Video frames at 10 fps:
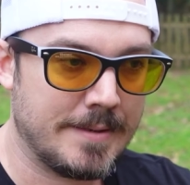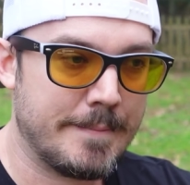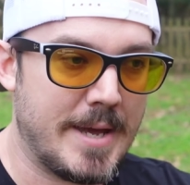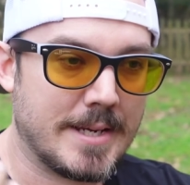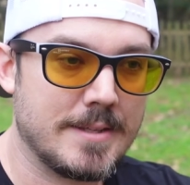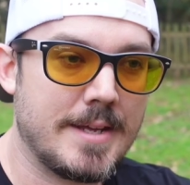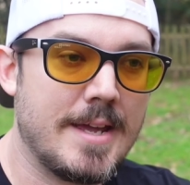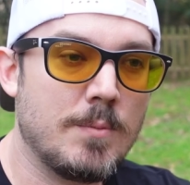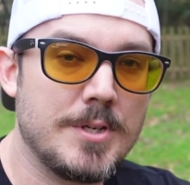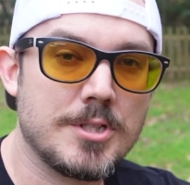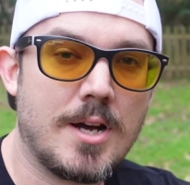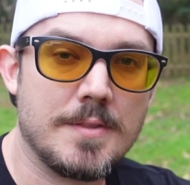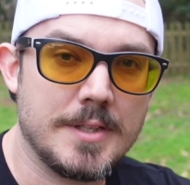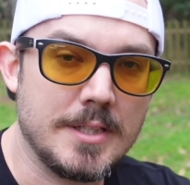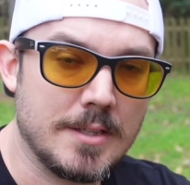Back in the day, we shot
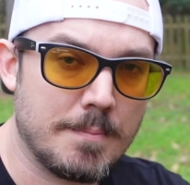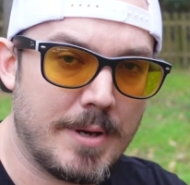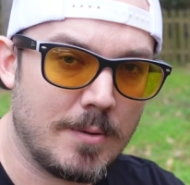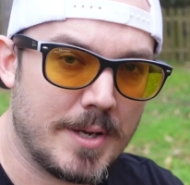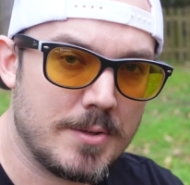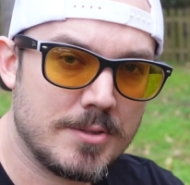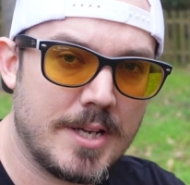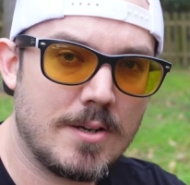the Palmetto State